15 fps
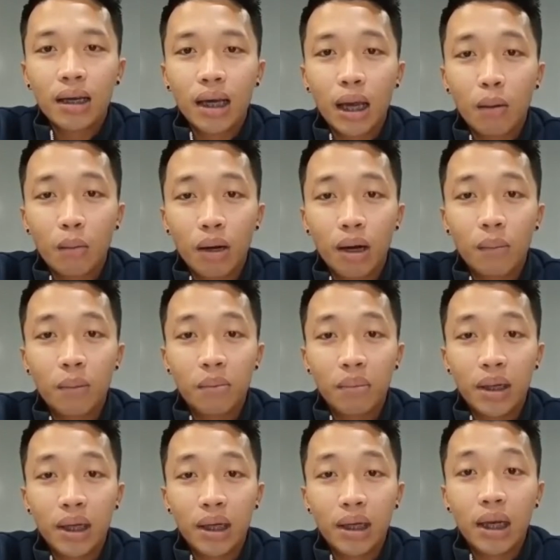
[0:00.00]
Kay wala man
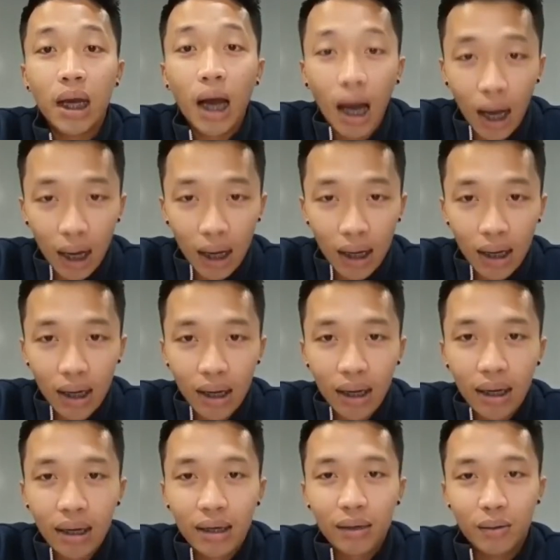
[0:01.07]
may diha.
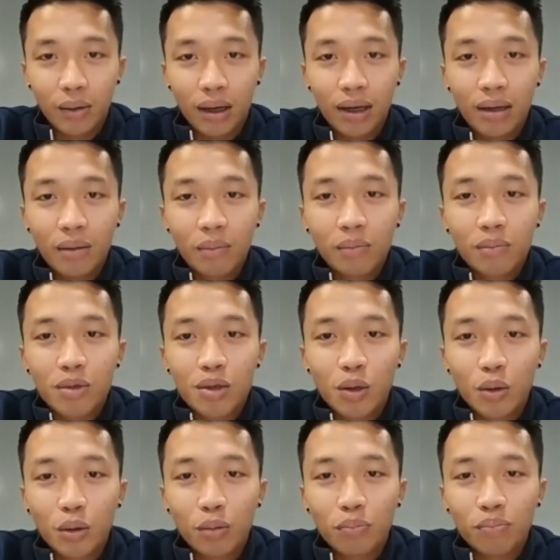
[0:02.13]
Okay?
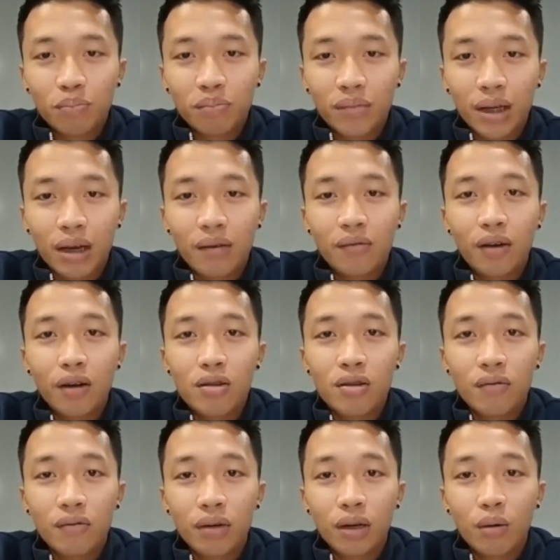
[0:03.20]
So, a
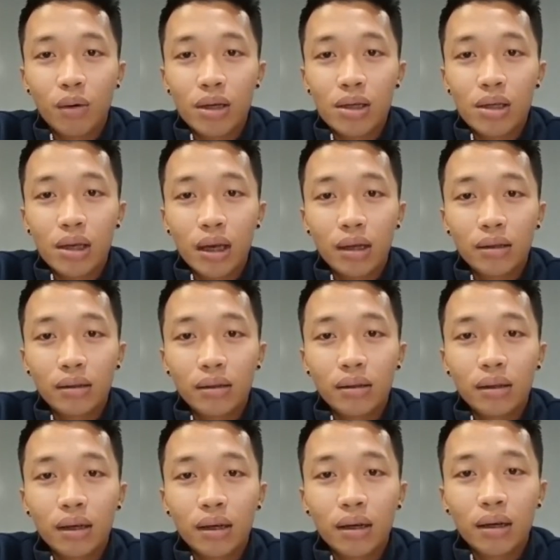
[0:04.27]
philosopher once said,
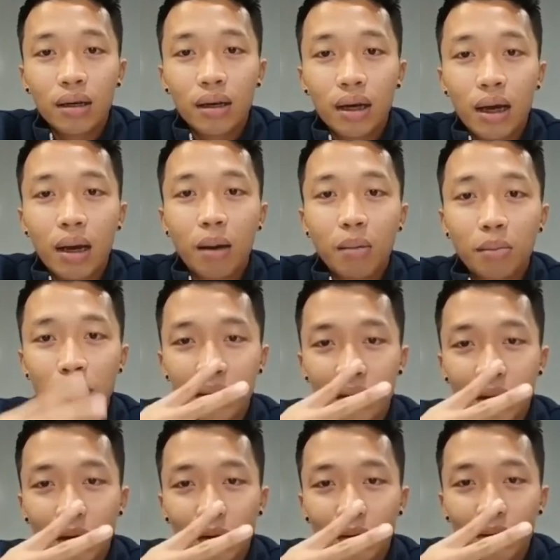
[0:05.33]
peace
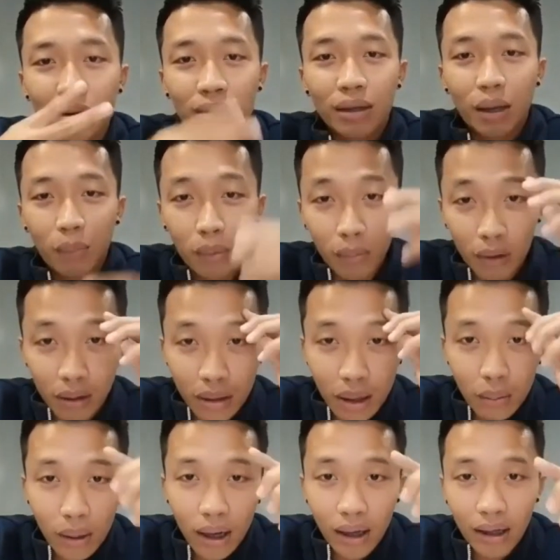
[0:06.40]
out. Happy birthday,
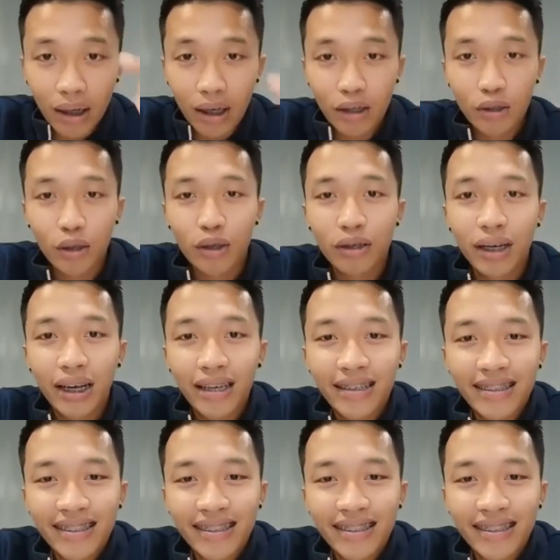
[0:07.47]
bay. Enjoy your day.